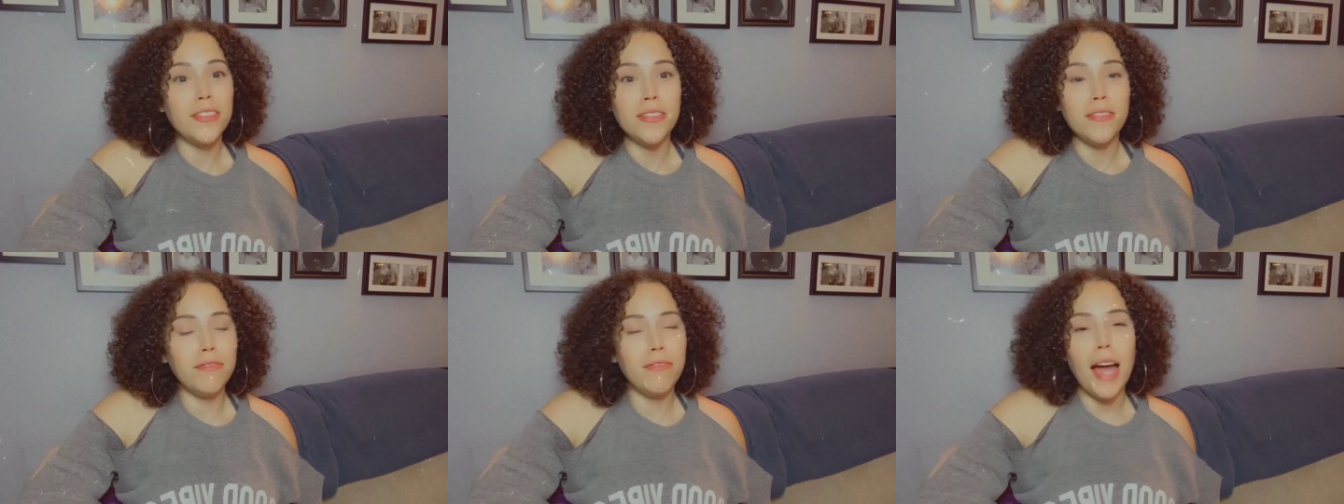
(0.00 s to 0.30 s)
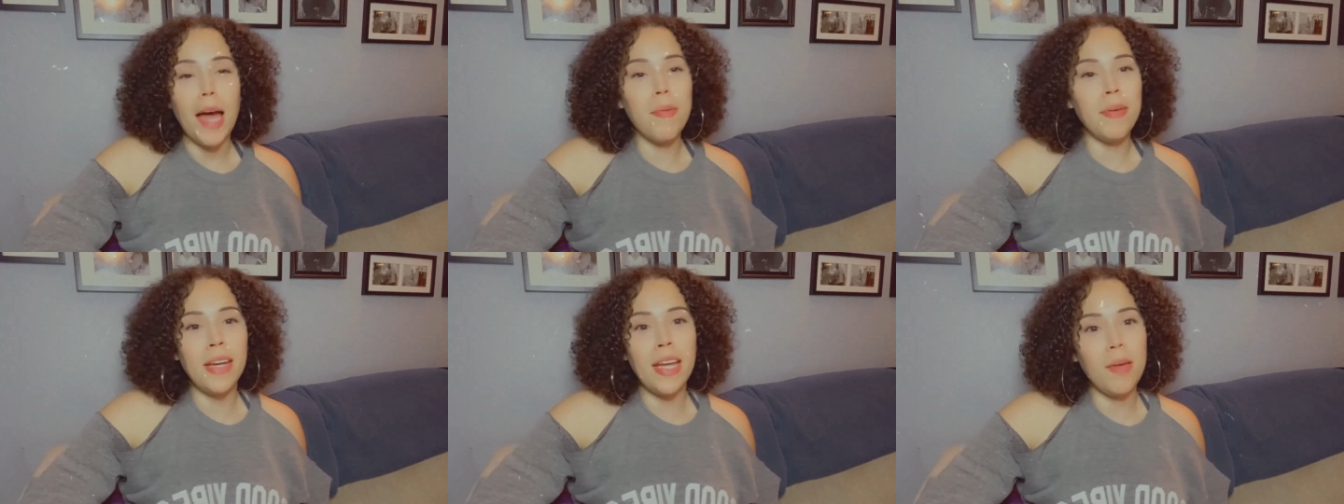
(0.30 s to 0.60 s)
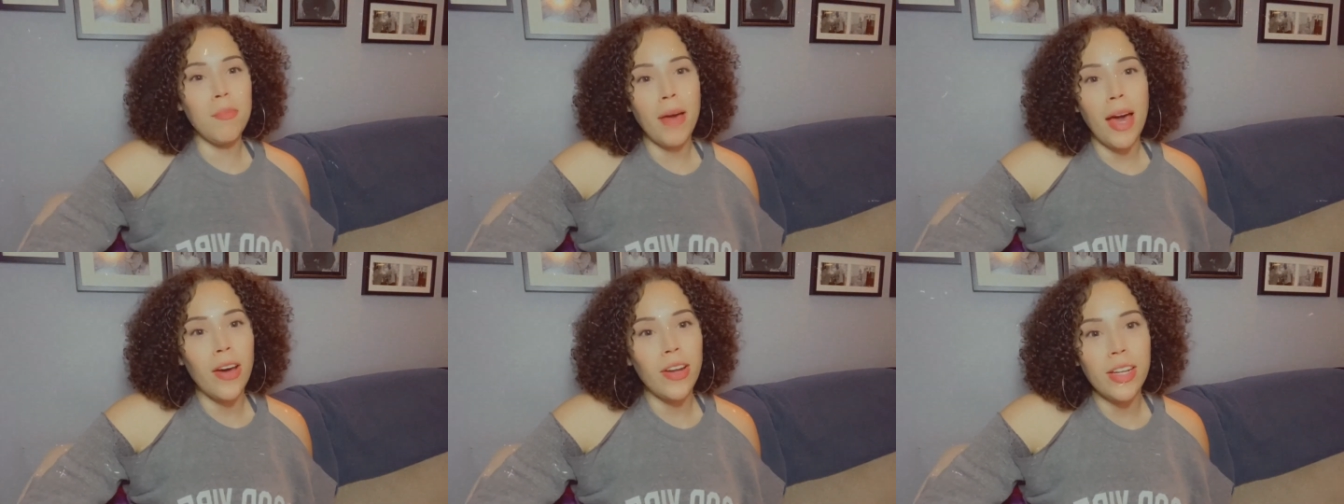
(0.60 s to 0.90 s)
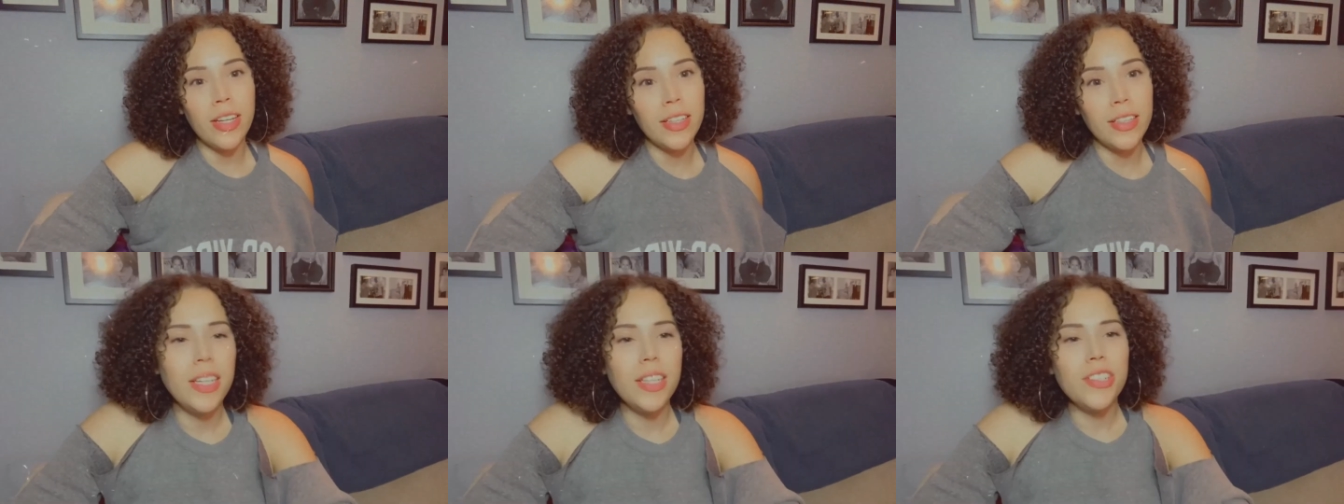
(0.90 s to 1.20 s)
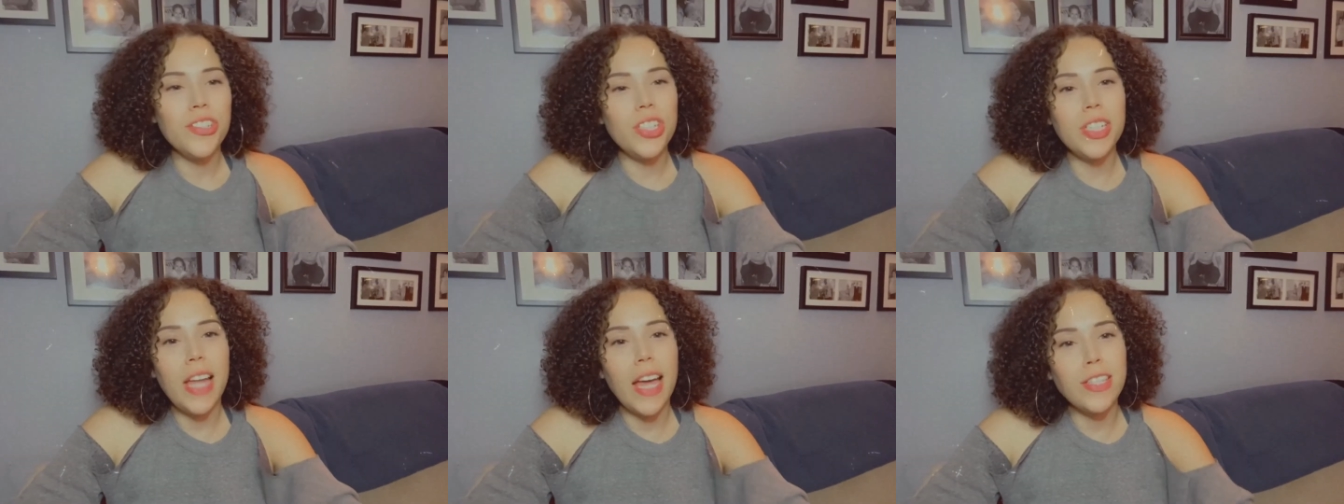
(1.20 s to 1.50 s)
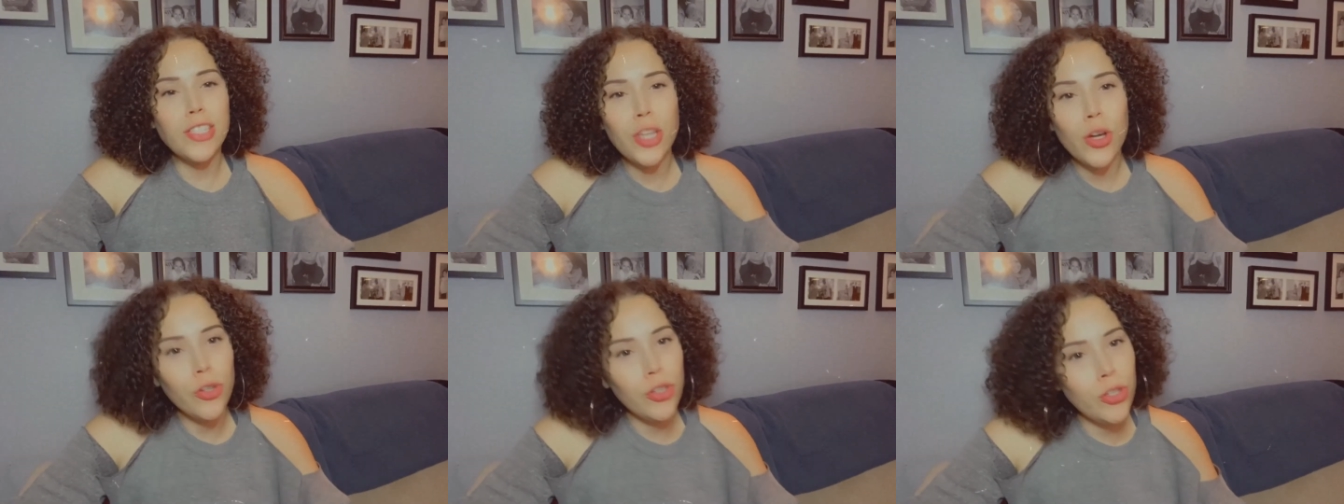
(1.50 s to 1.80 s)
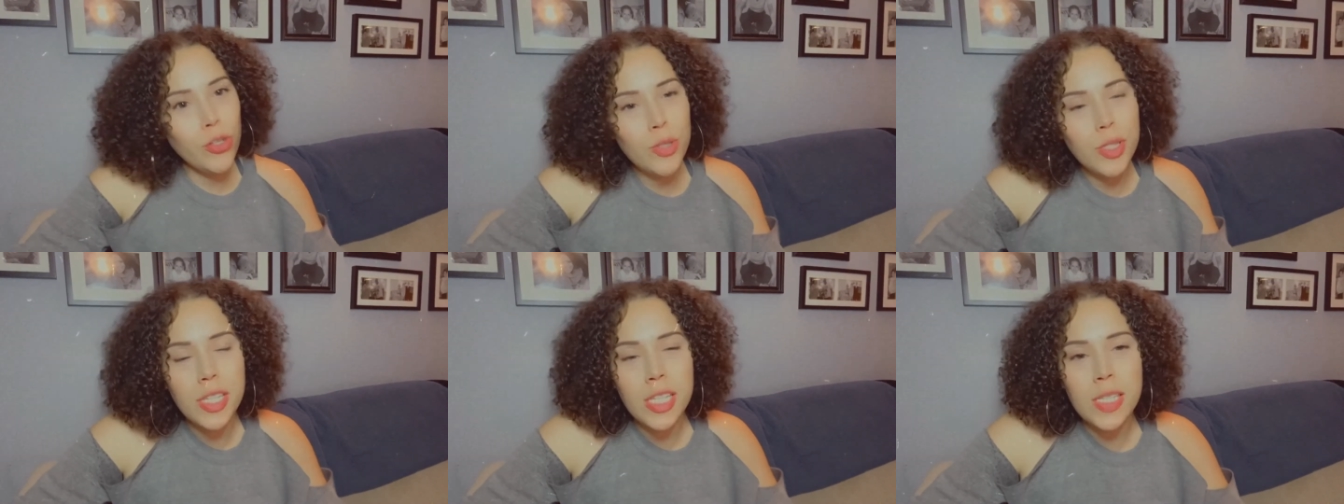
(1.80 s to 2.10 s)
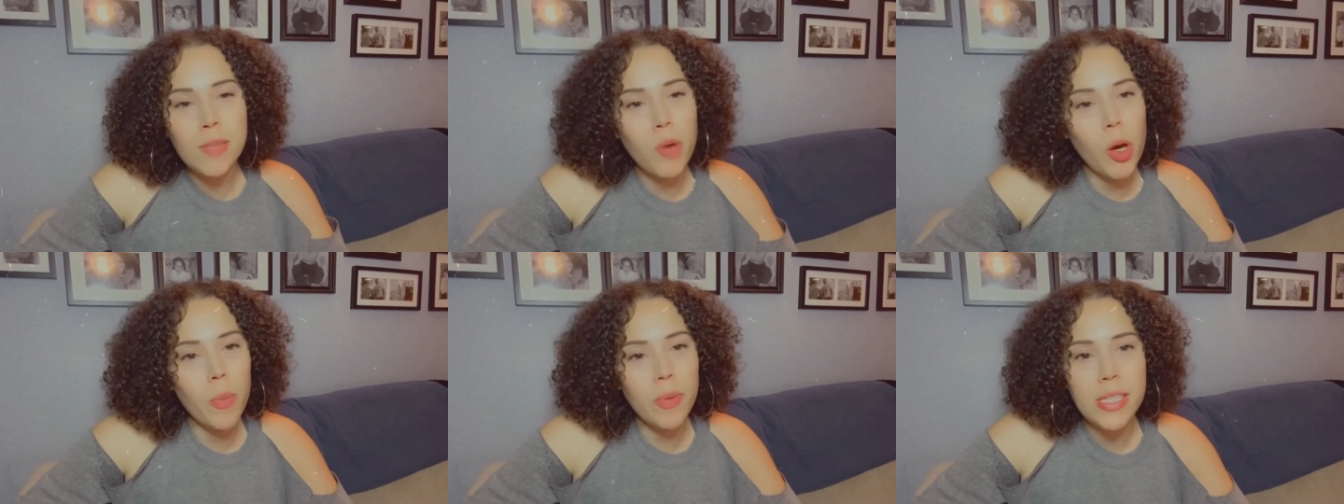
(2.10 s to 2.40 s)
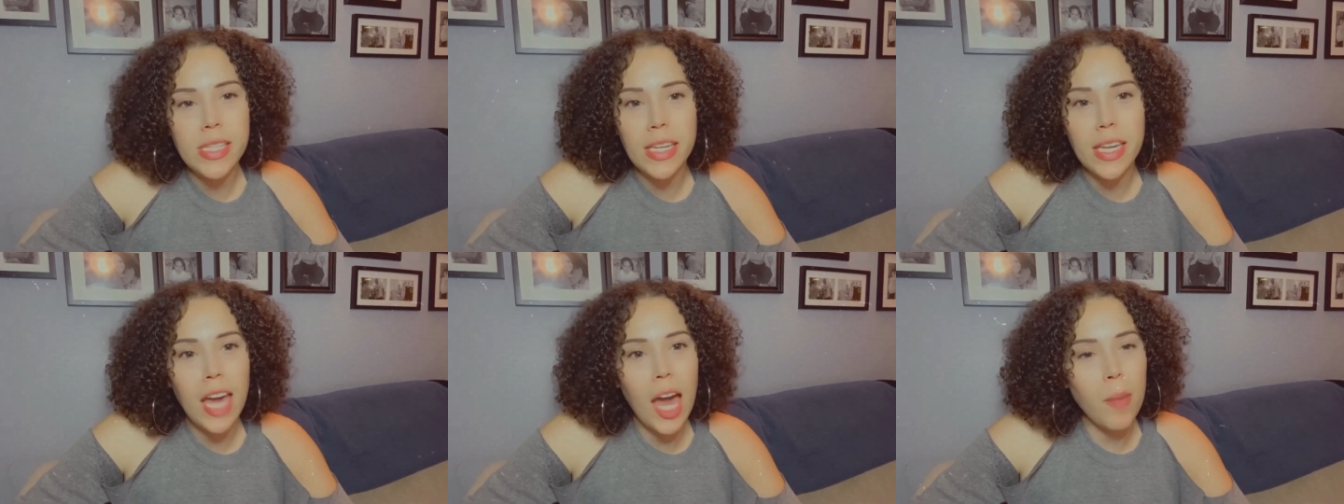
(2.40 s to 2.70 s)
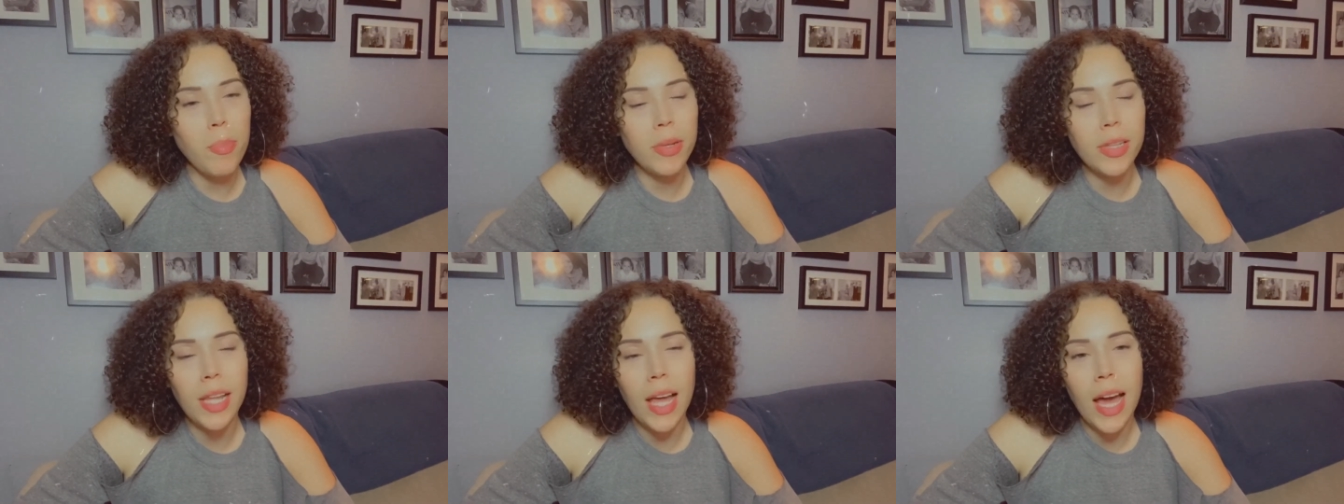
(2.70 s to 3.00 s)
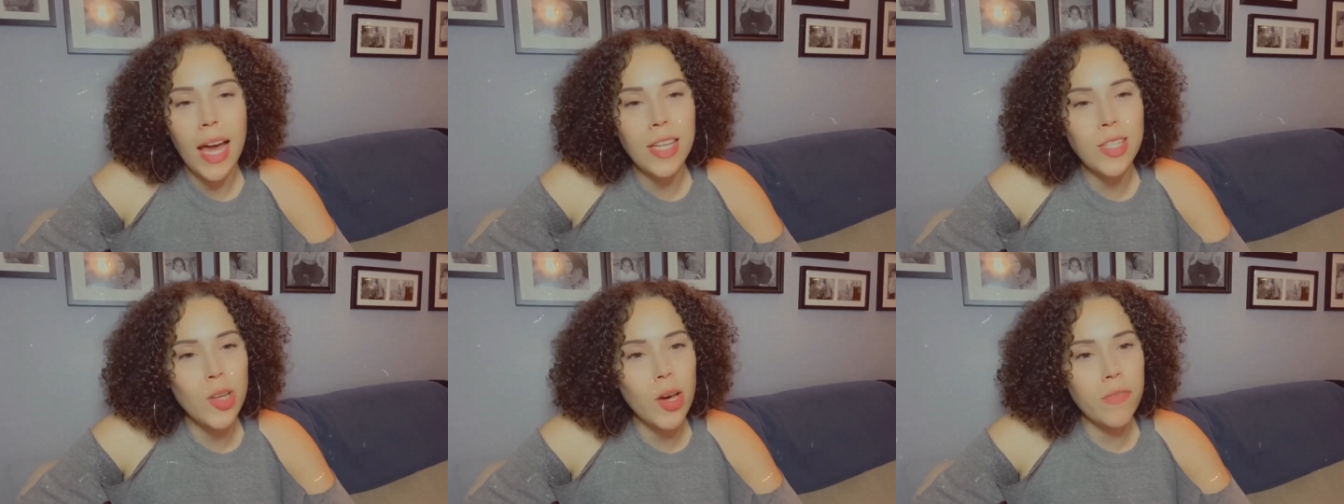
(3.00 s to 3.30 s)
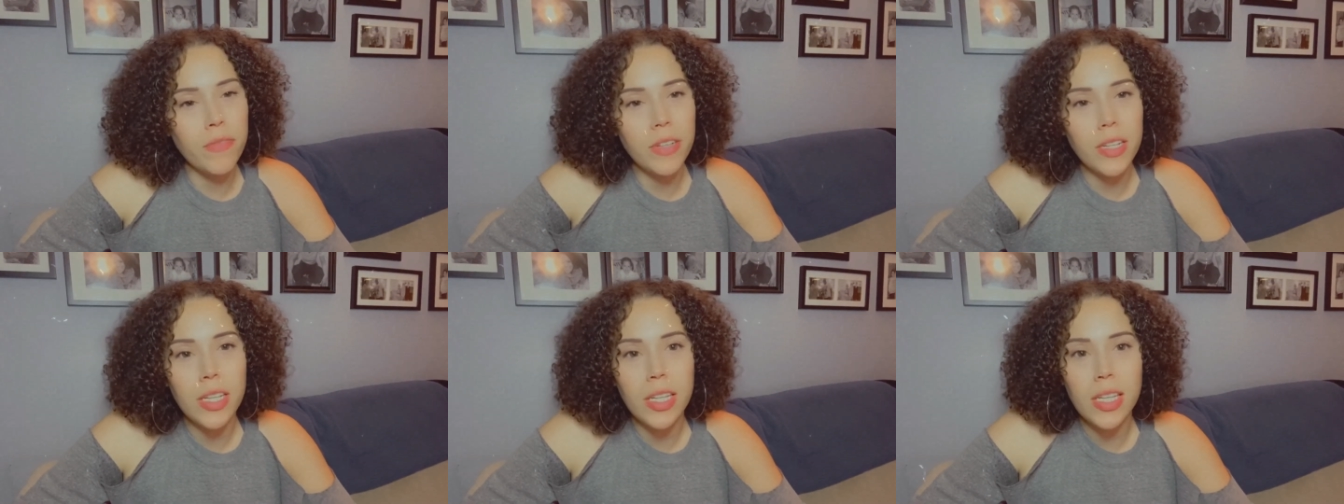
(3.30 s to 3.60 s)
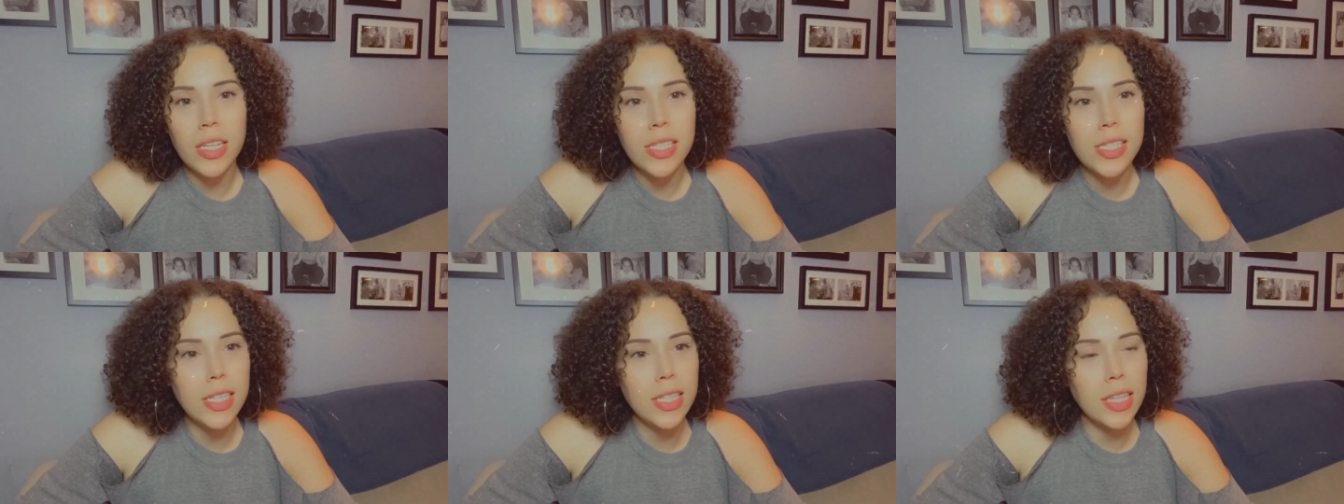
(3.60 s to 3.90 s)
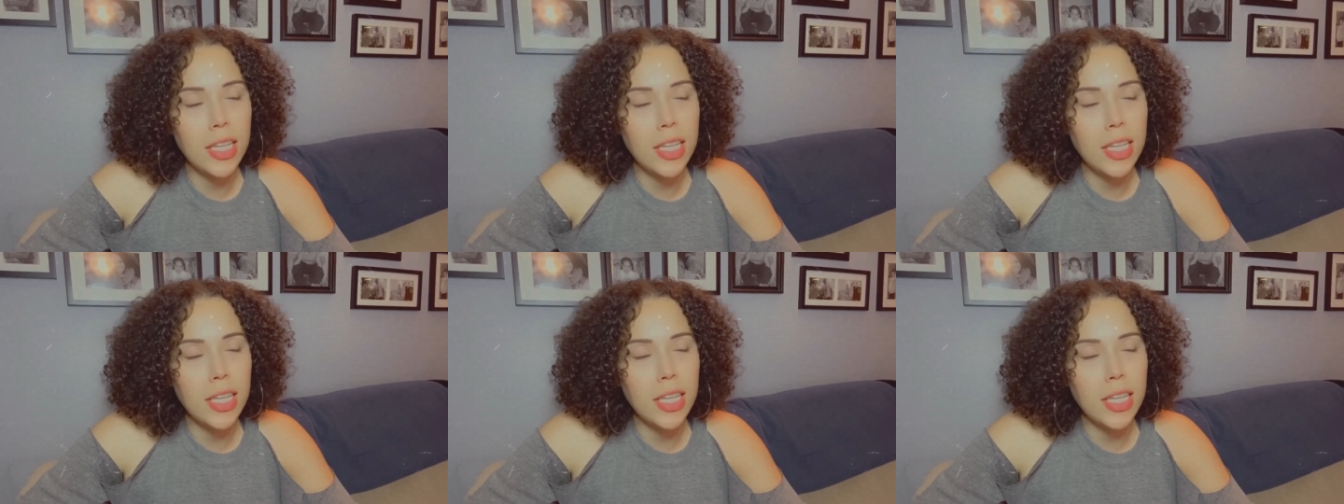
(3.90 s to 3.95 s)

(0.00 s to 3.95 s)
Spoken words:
See Robin ain't about it. She like, don't use this moment to capitalize off of this and